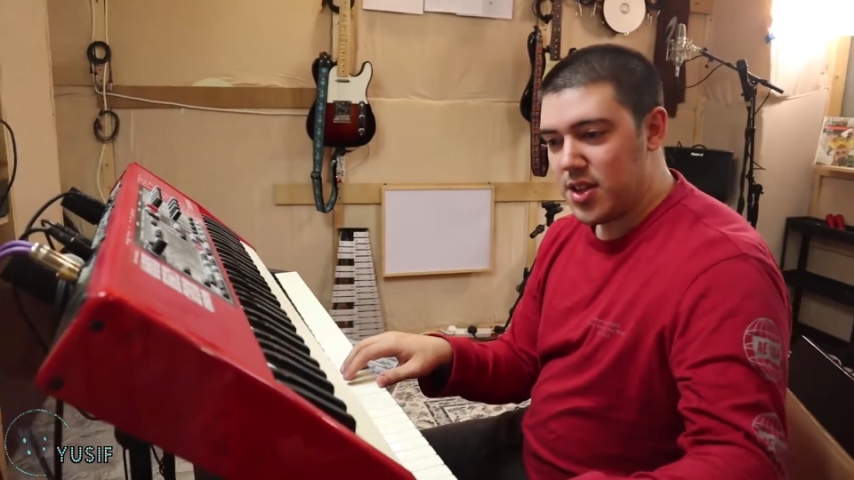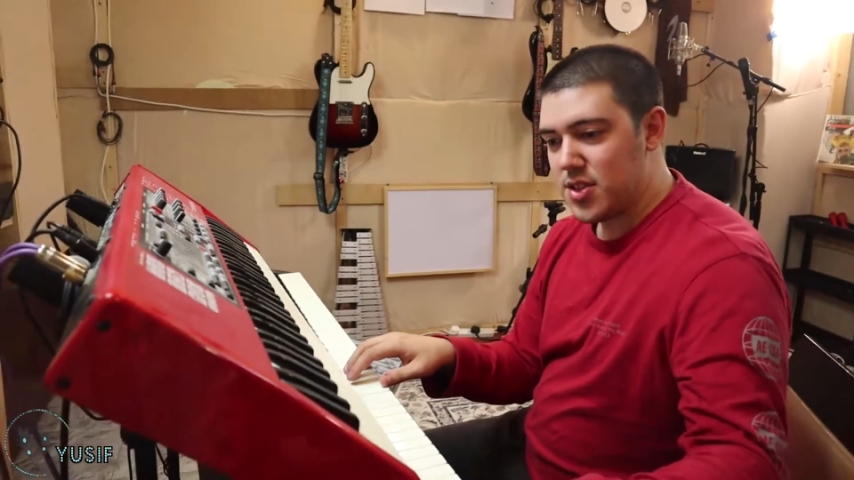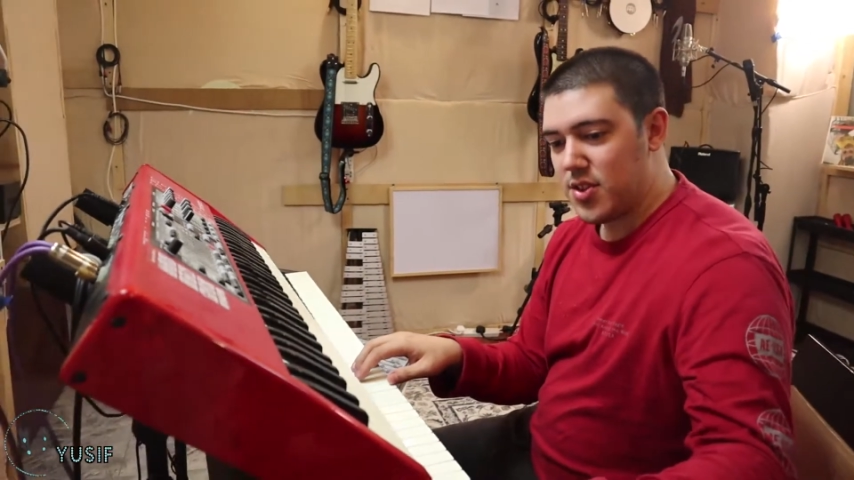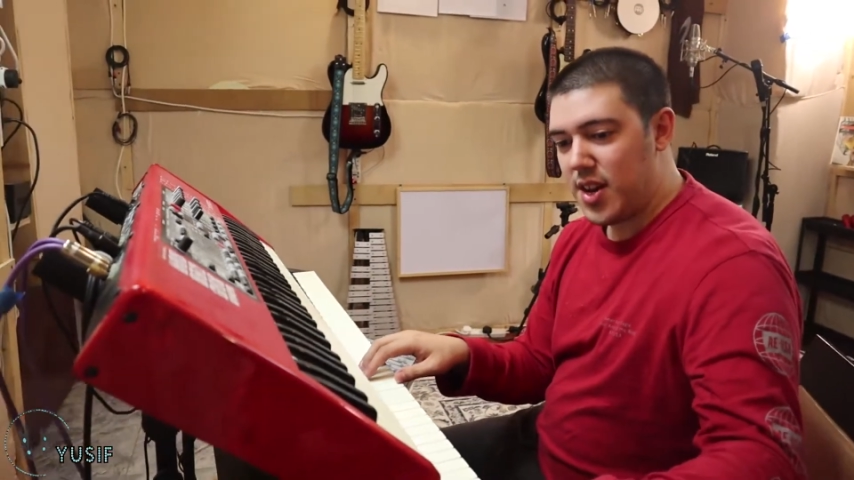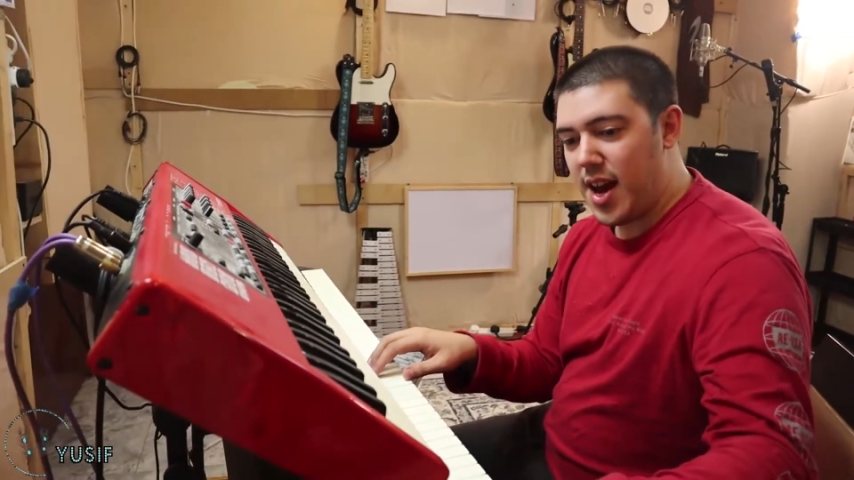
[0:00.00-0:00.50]

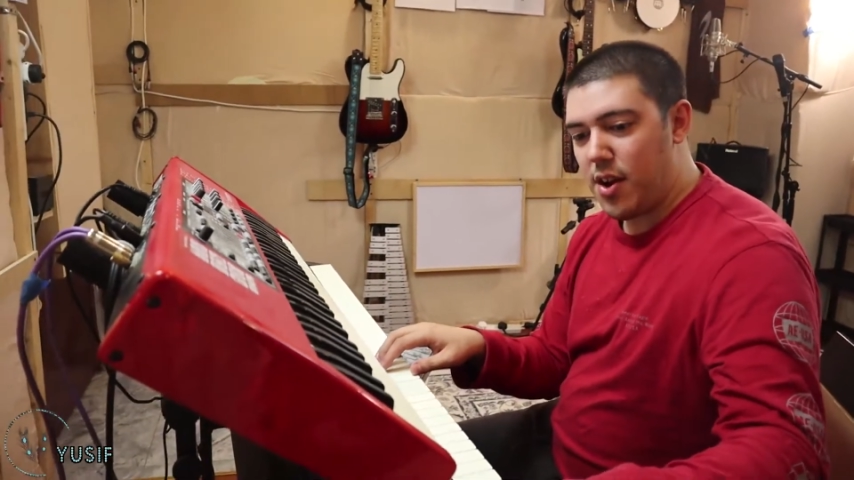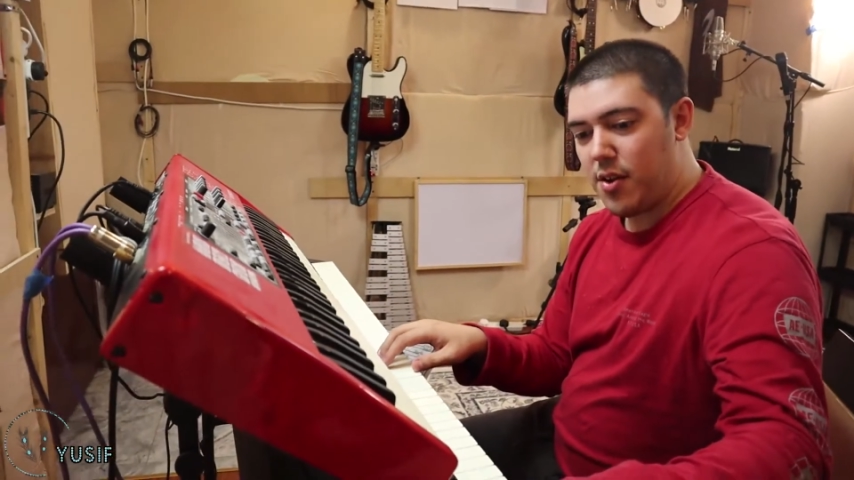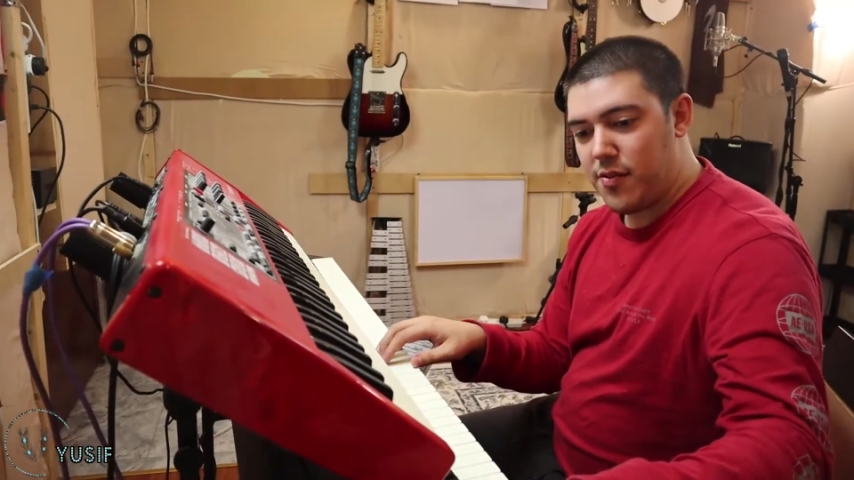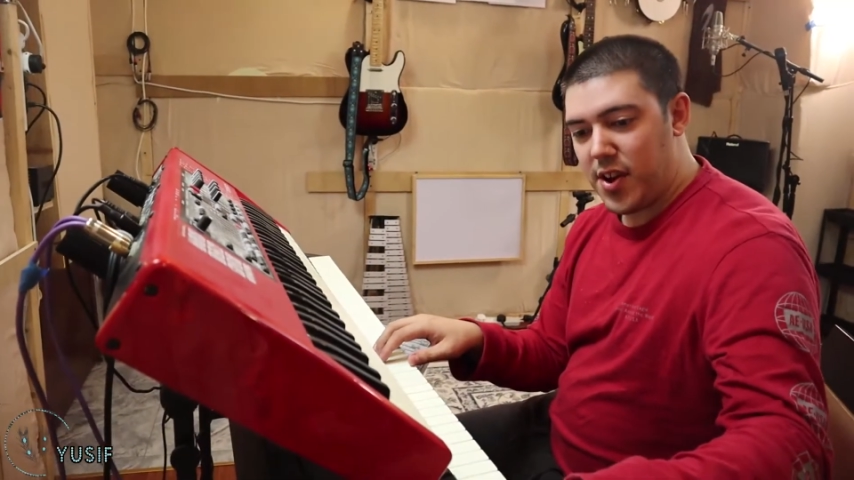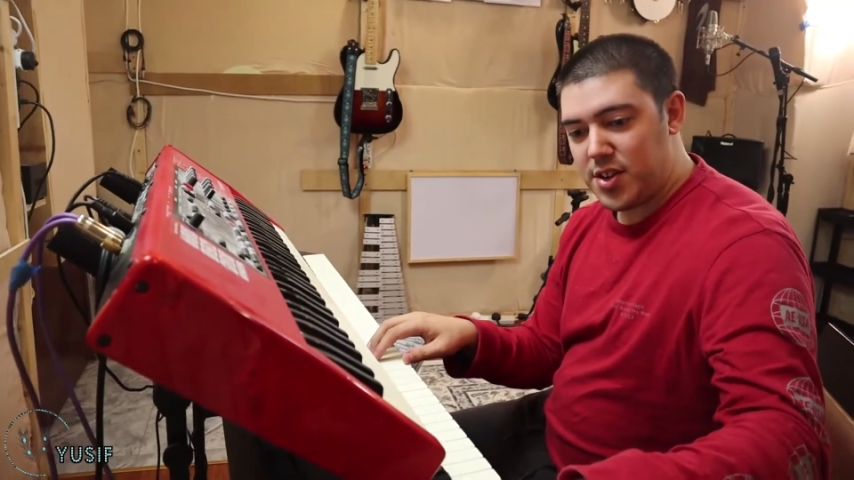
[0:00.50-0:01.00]
So now
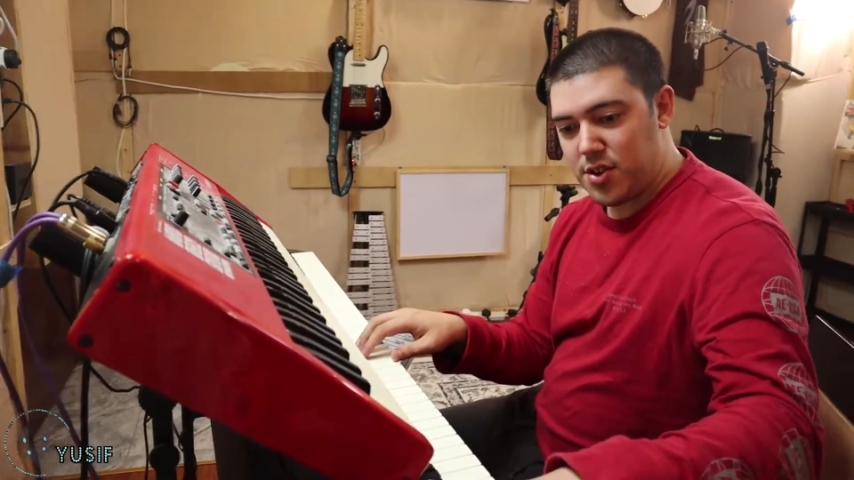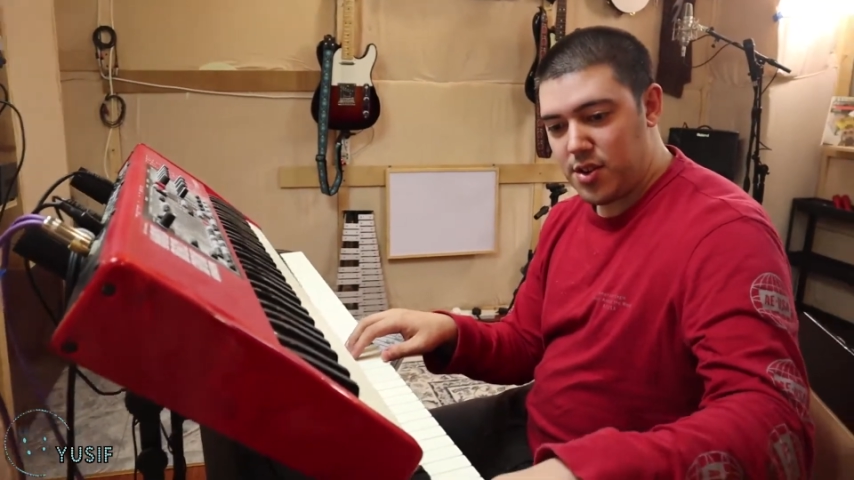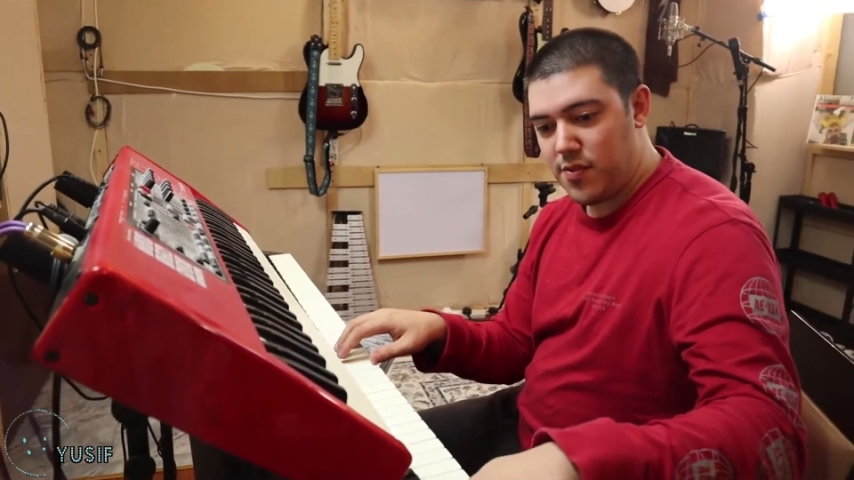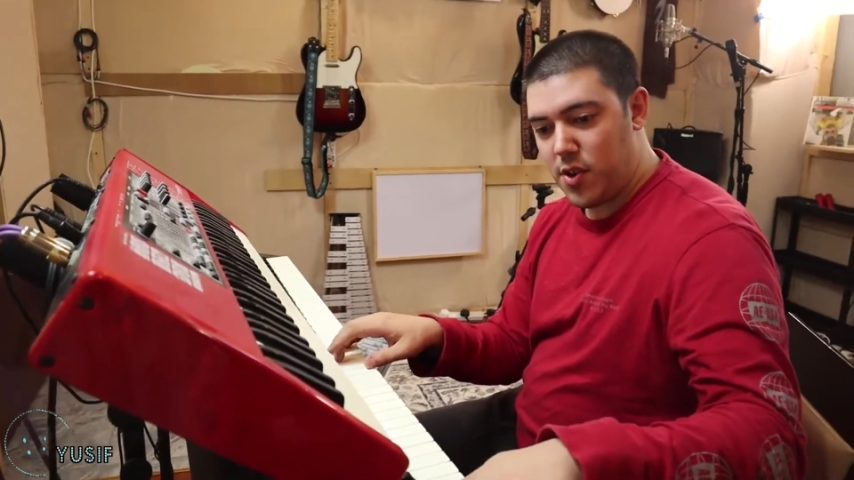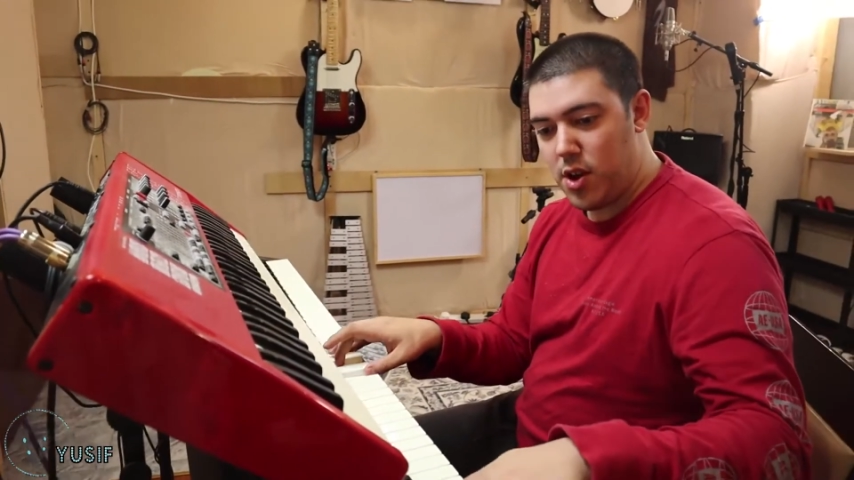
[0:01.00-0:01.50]
if I turn
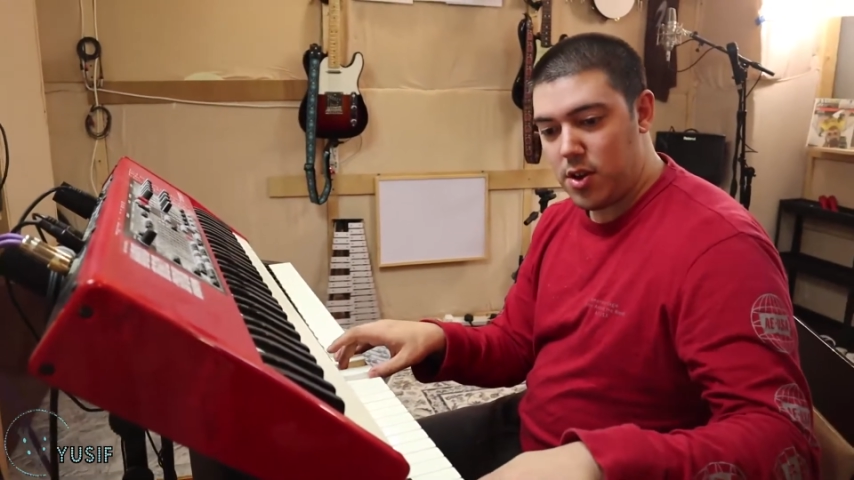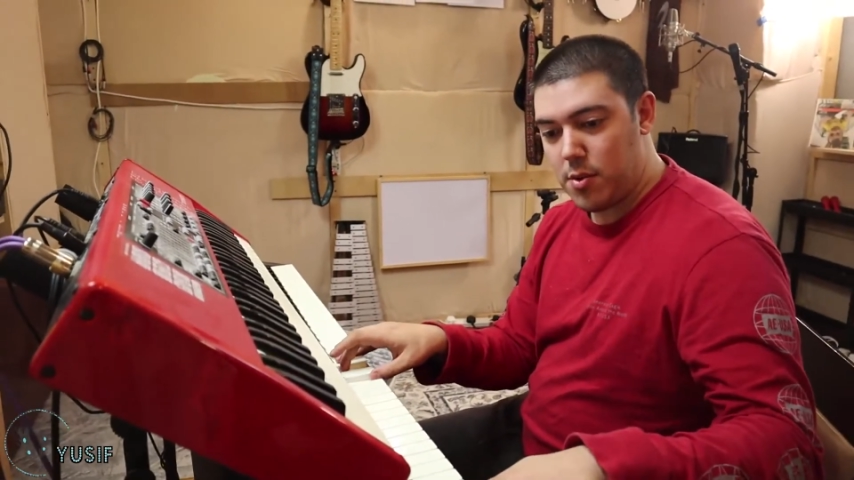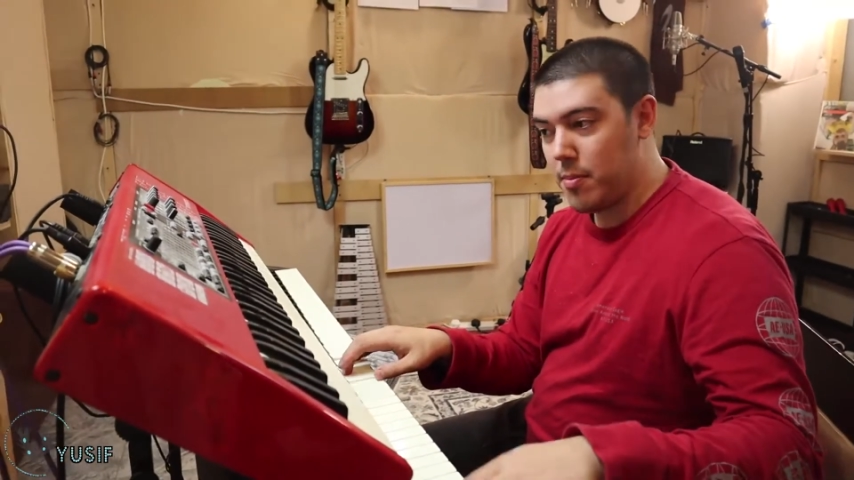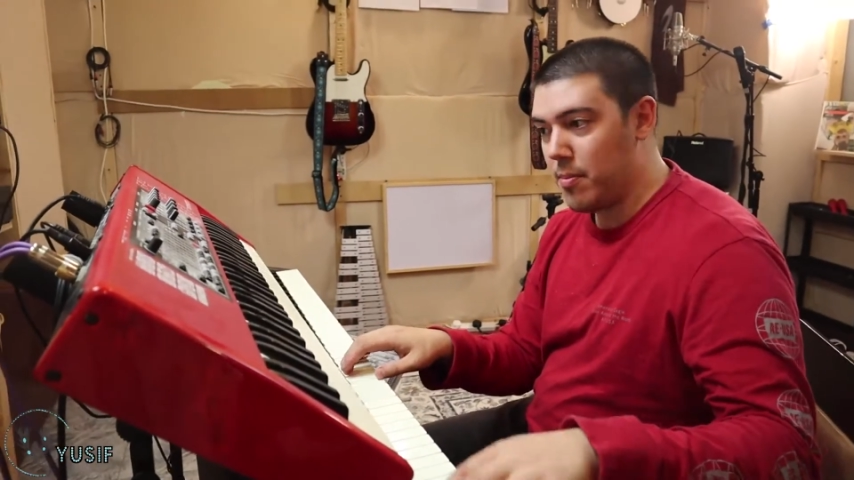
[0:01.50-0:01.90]
the volume,